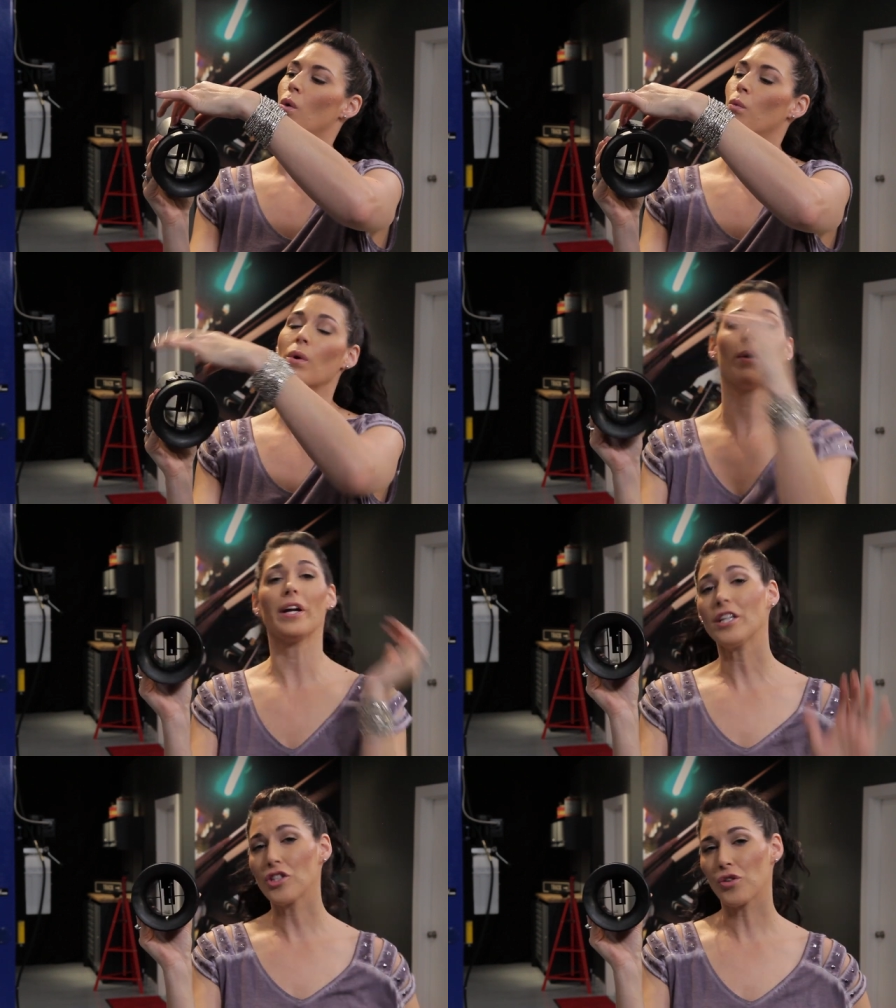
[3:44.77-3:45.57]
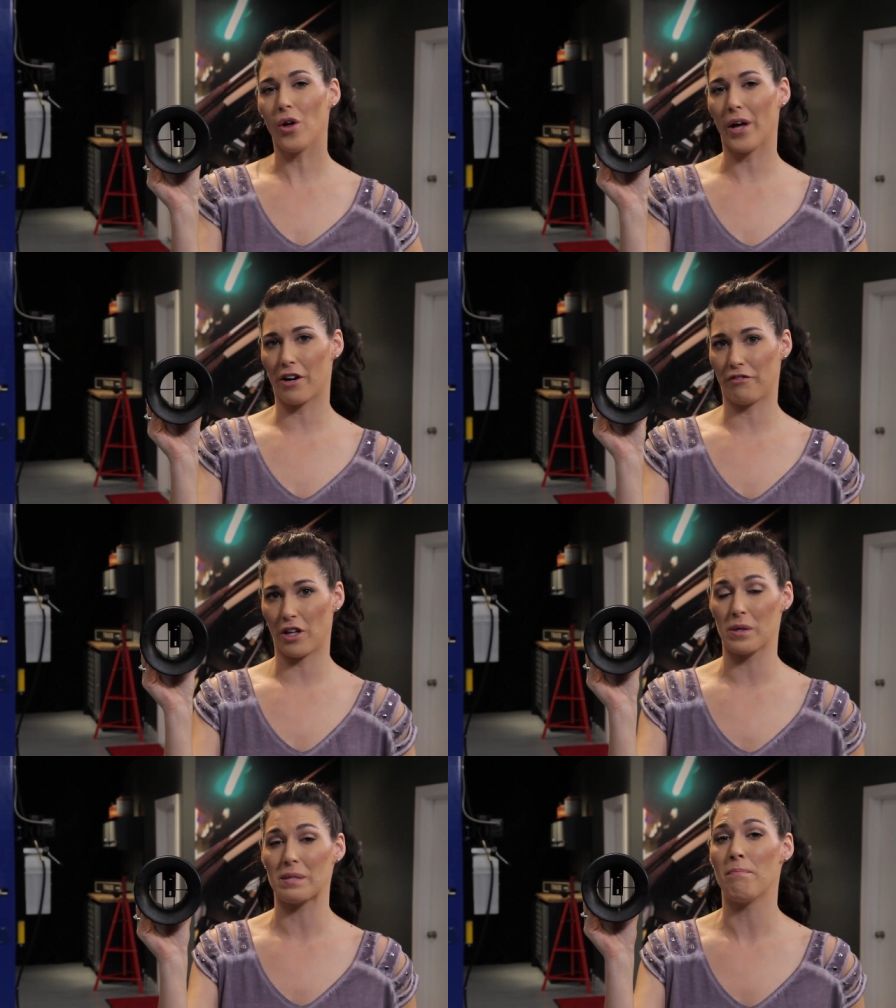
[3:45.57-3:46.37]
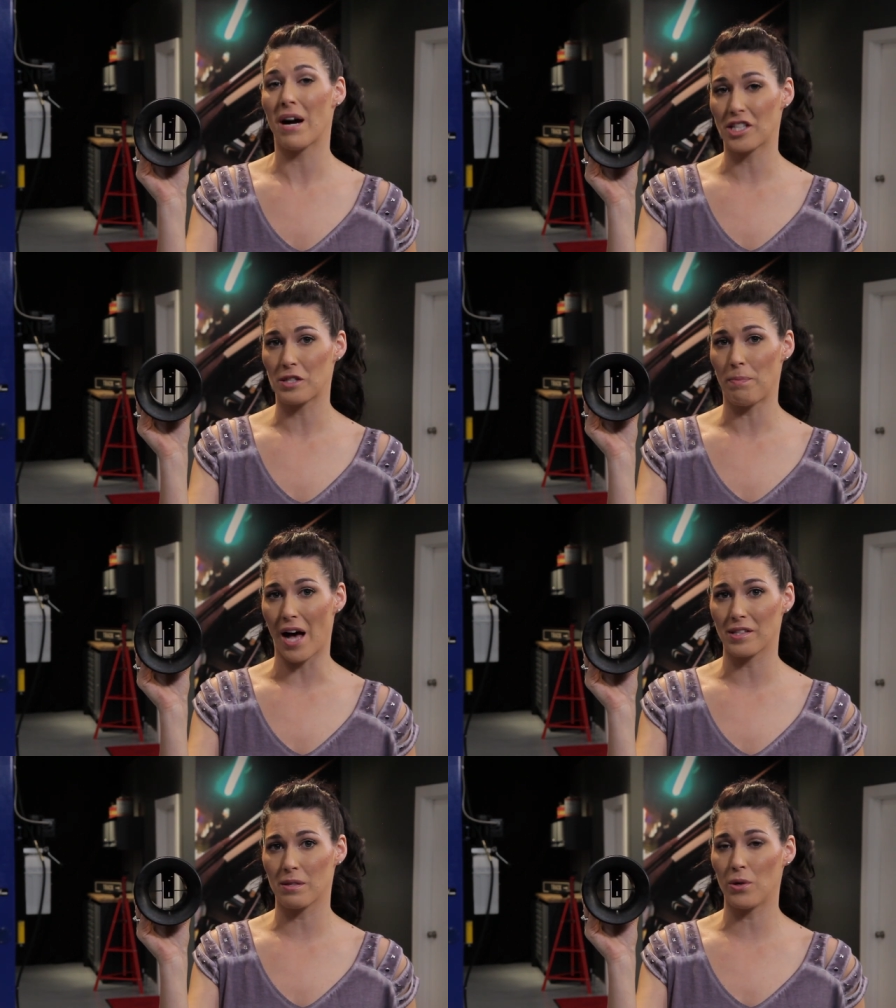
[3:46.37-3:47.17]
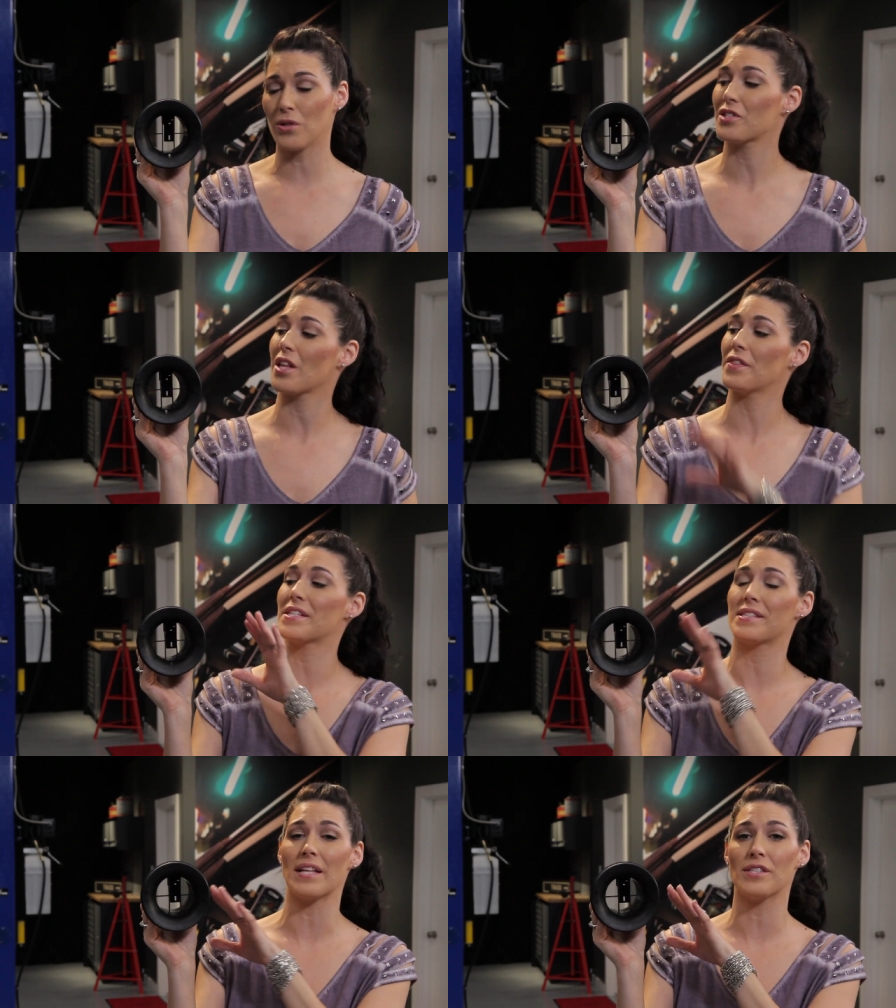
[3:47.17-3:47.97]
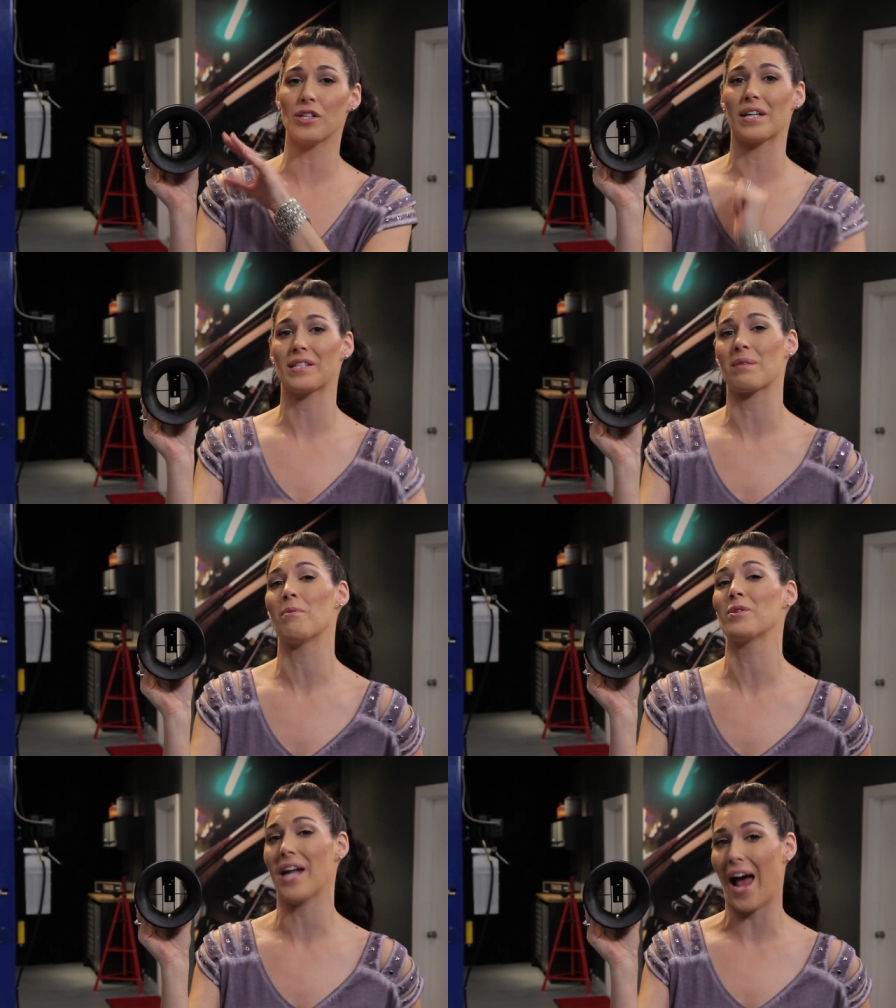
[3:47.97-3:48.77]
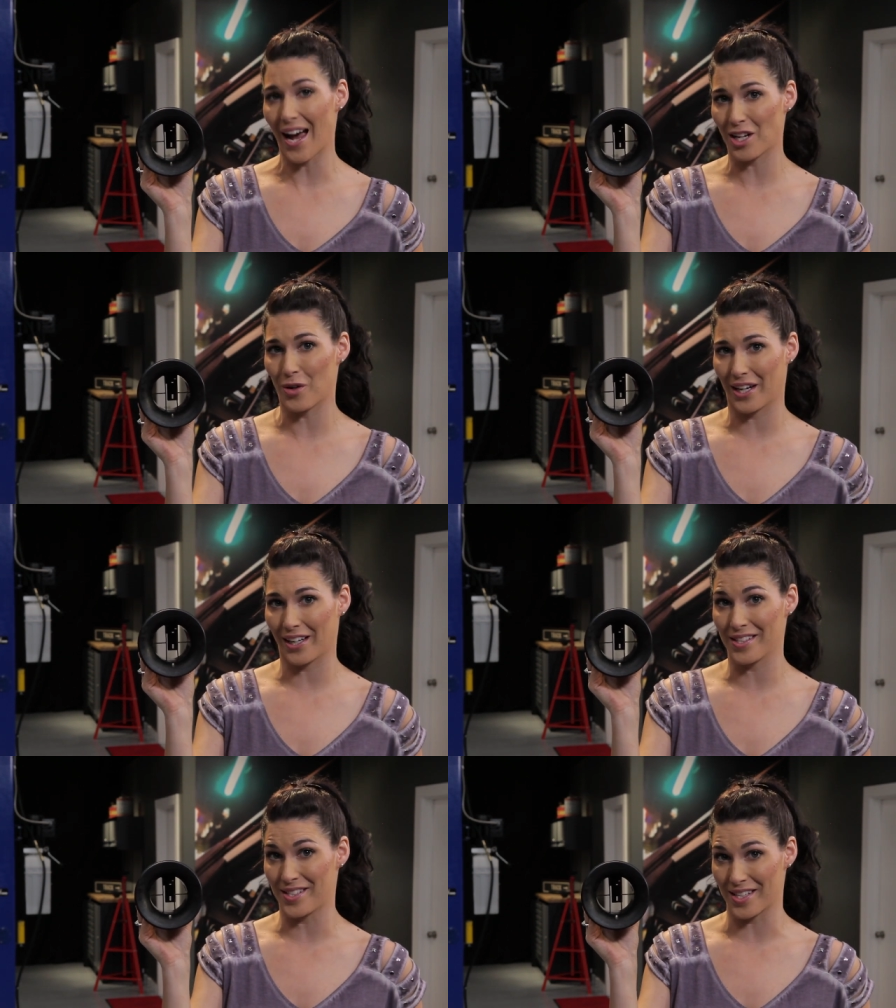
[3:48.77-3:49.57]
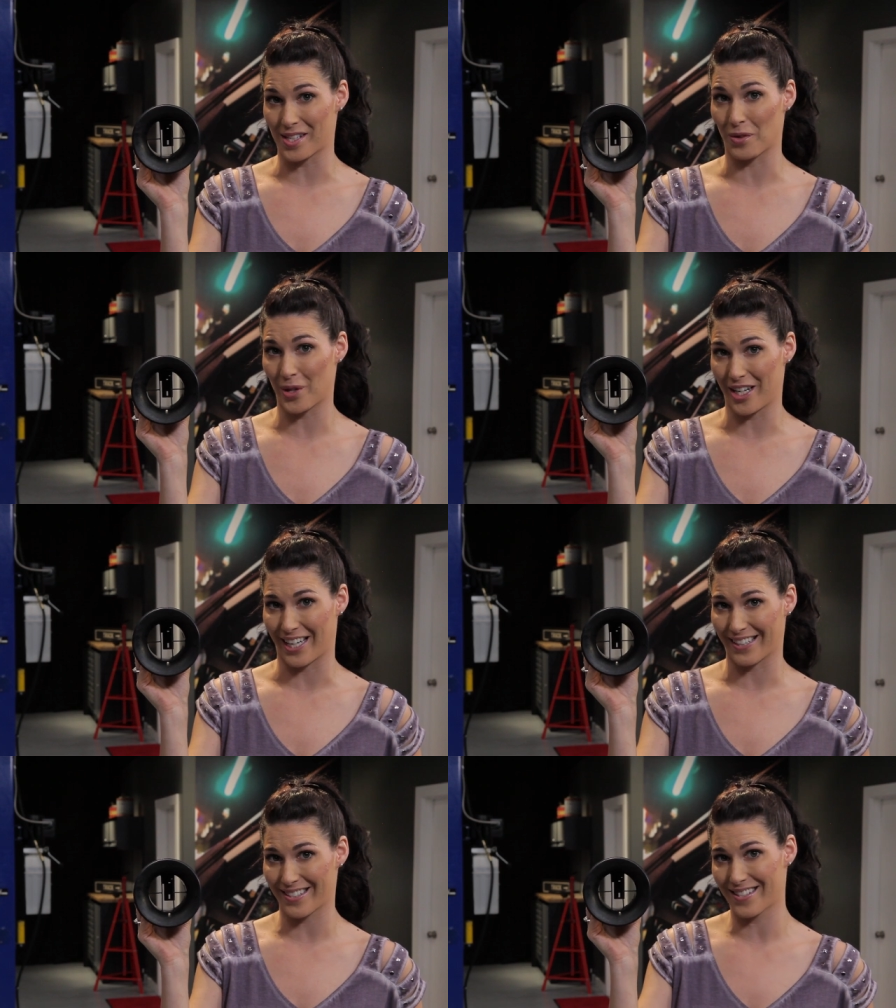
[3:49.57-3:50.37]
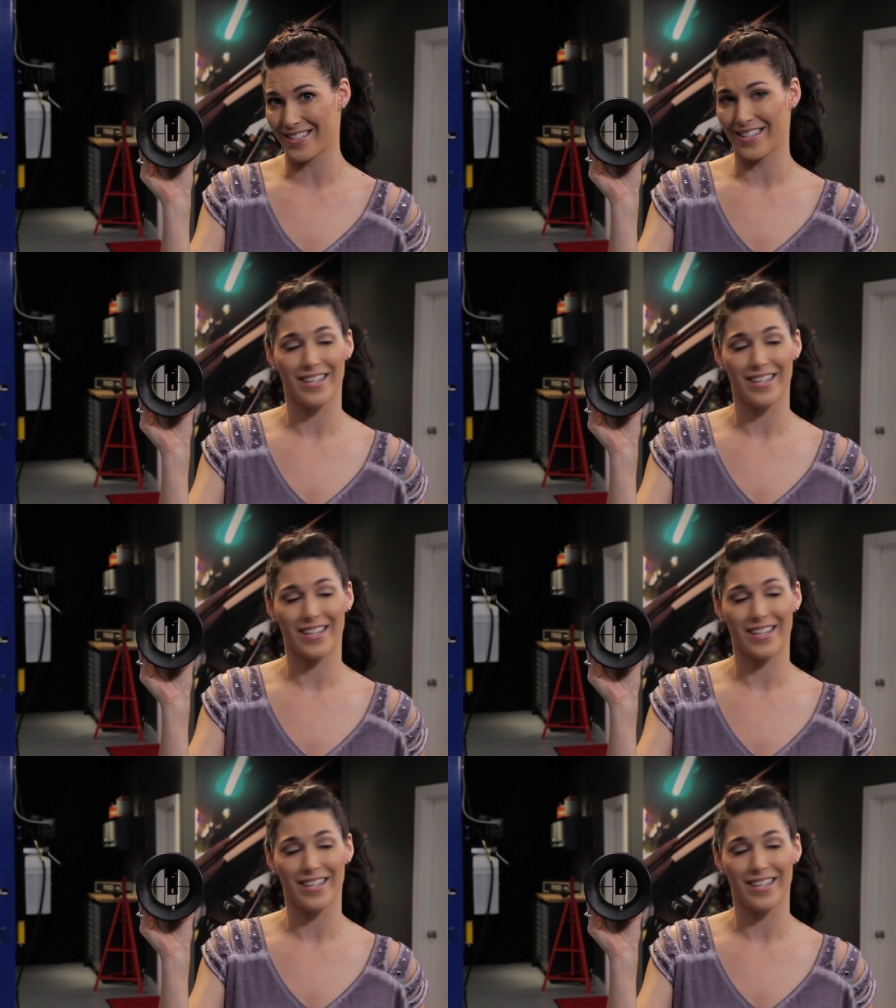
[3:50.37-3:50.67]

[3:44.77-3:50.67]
We want to control airflow as much as possible so that the sensor gets the most accurate and consistent readings.